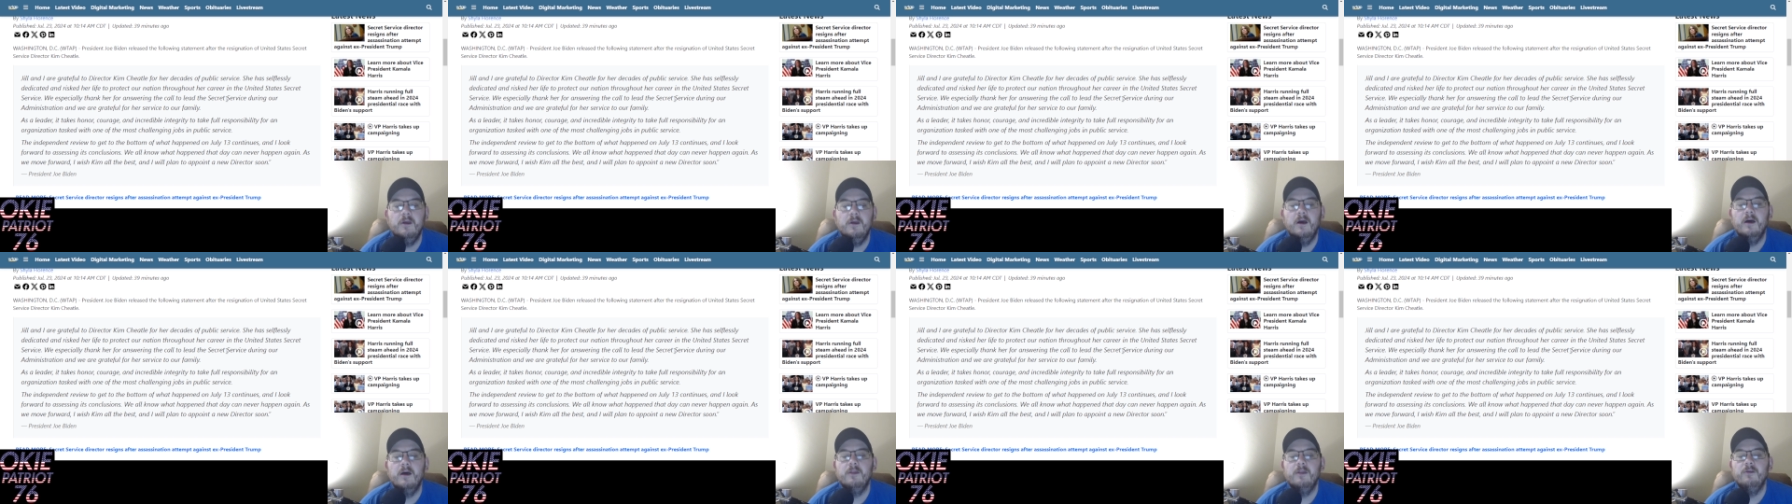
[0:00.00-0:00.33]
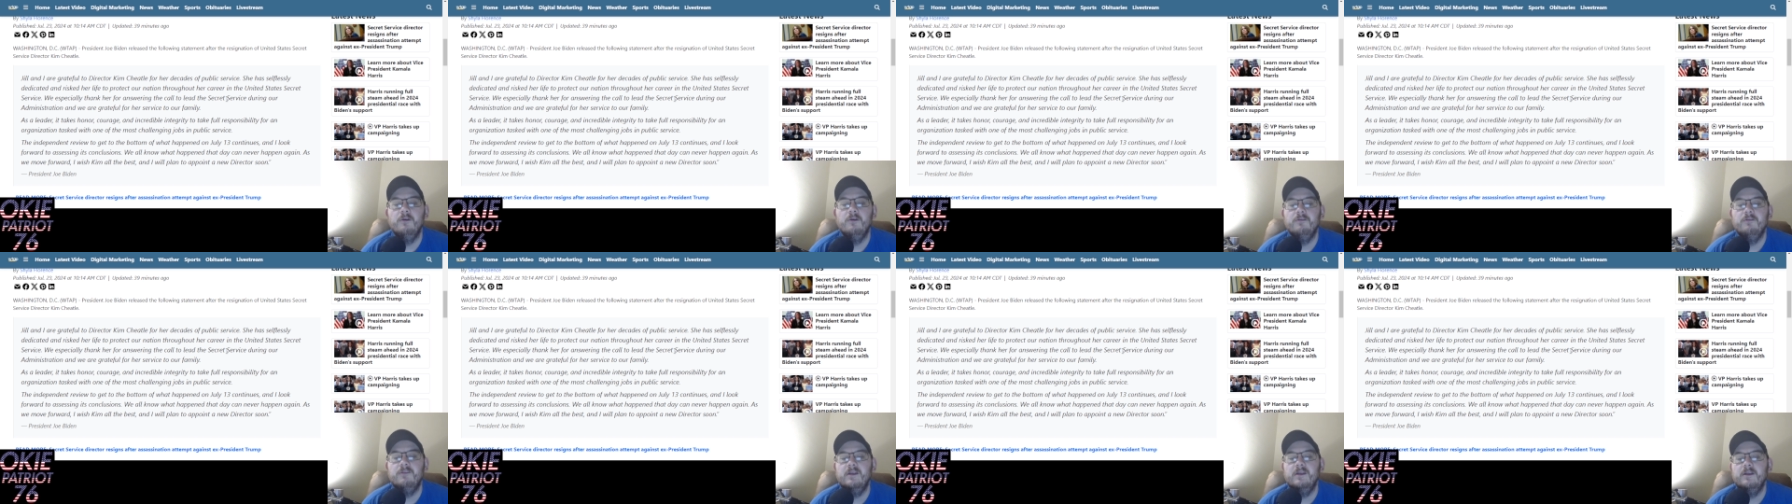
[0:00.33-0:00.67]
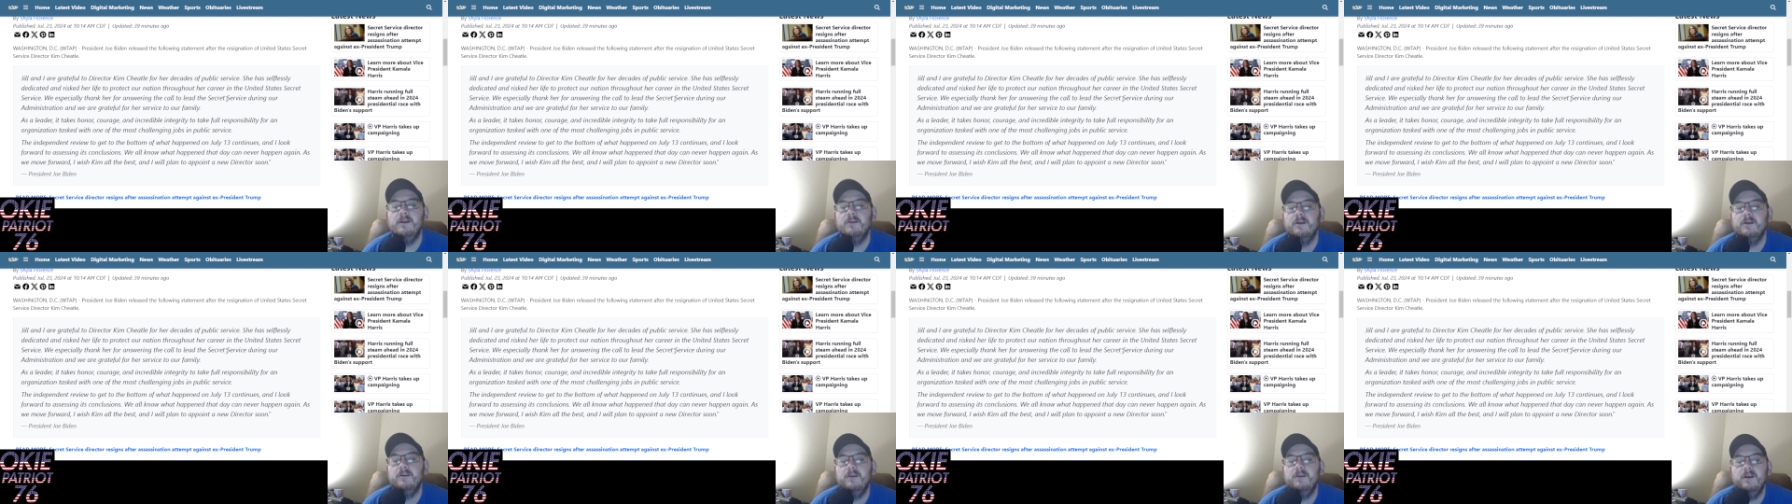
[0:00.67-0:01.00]
uh,
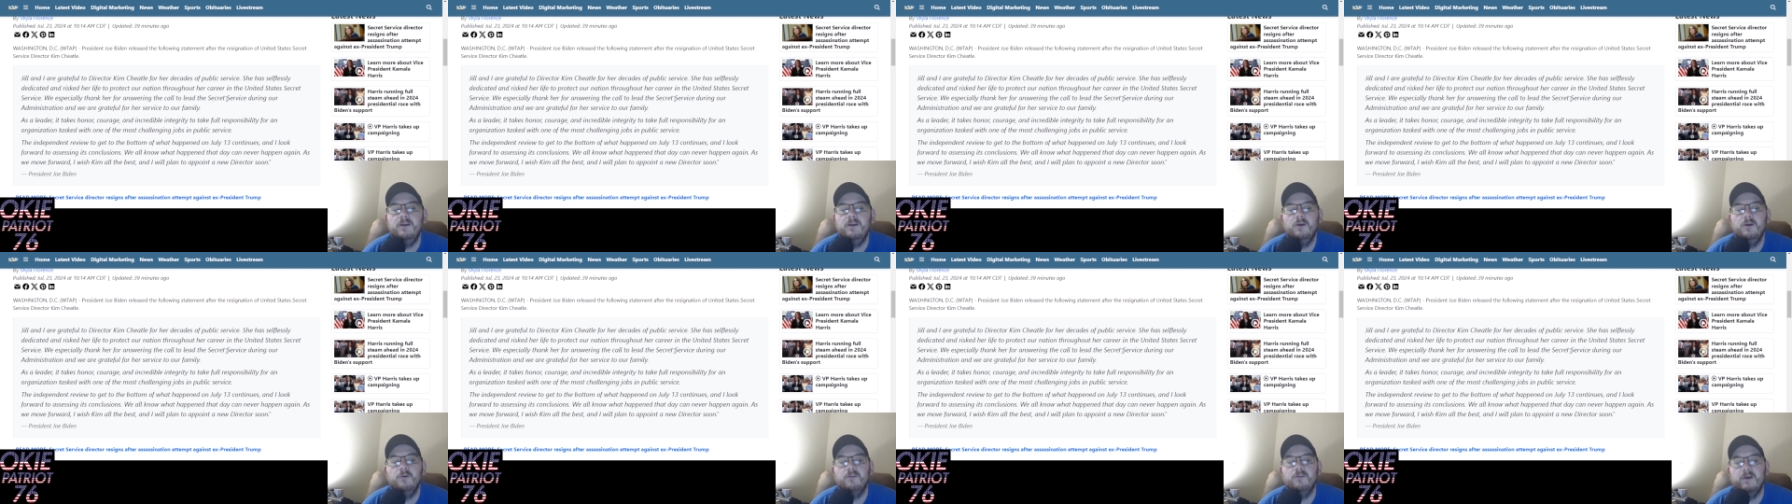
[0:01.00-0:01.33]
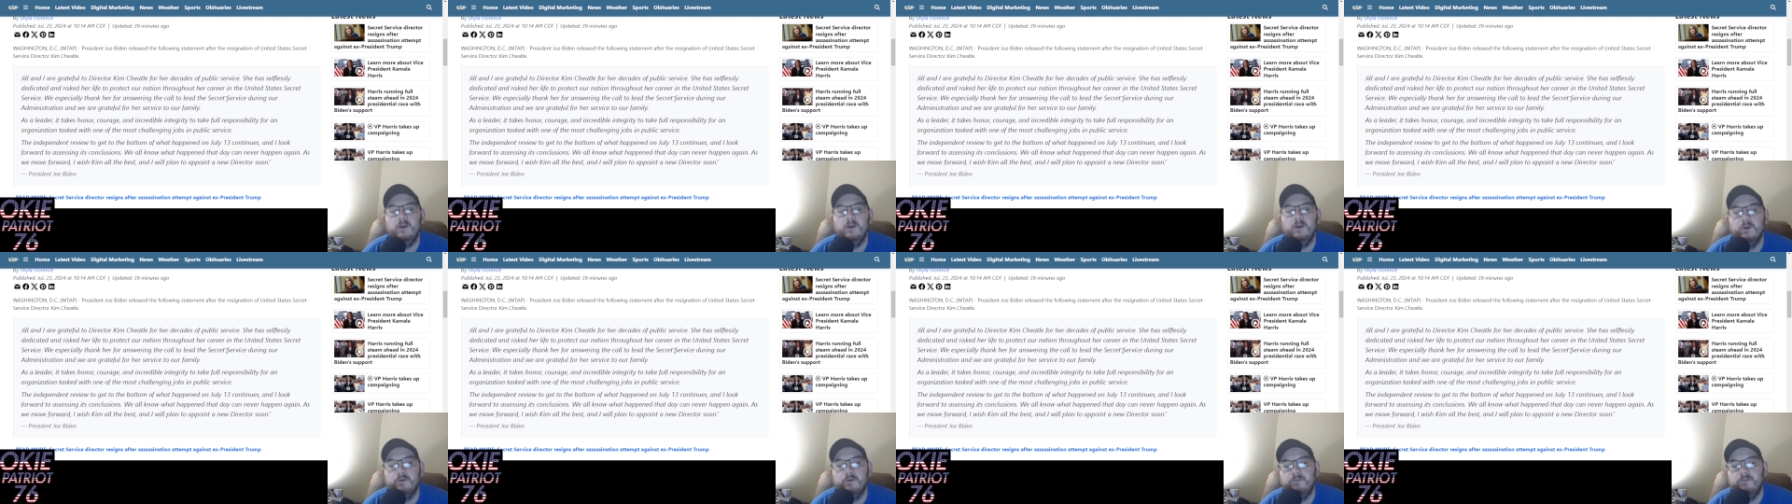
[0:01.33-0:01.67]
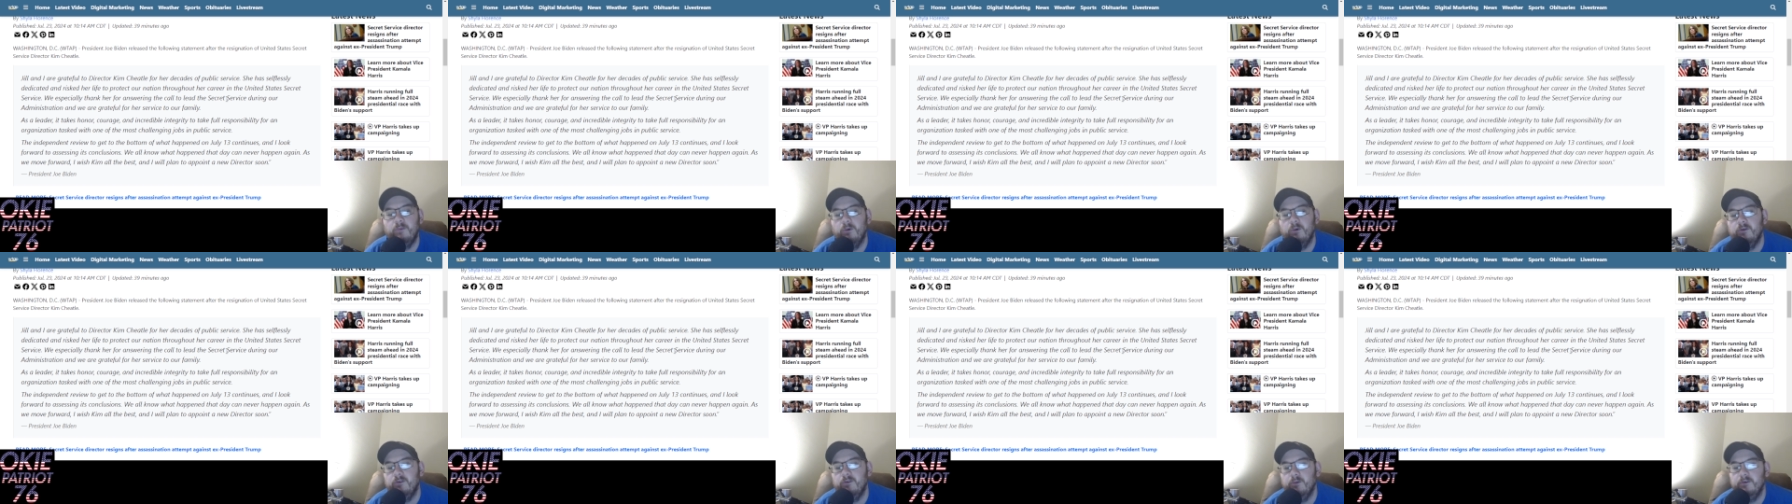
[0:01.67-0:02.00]
13th continues, and I look
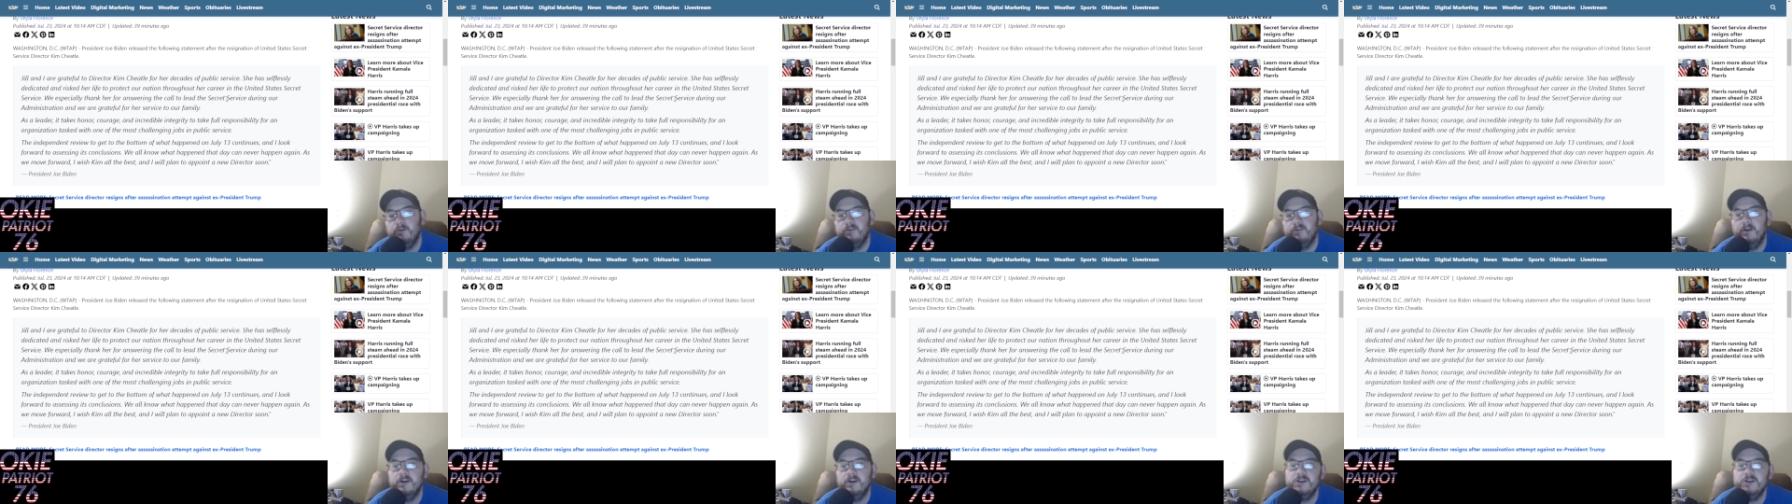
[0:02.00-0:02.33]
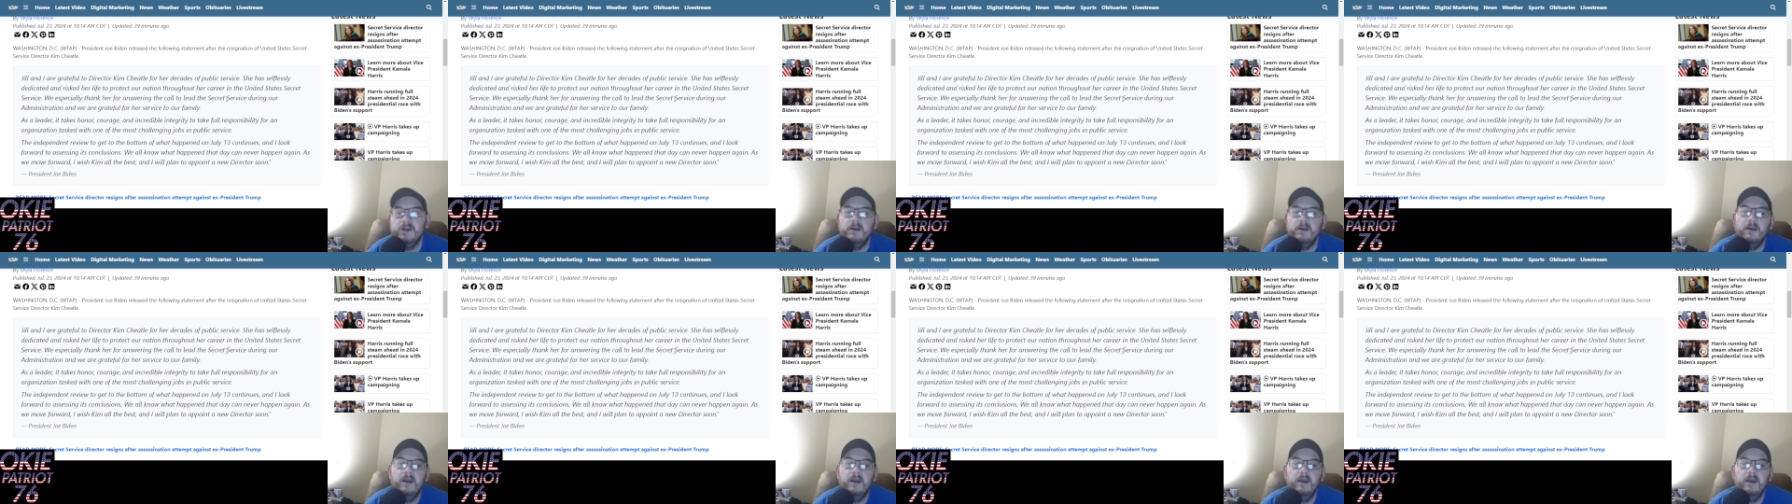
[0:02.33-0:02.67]
forward to assessing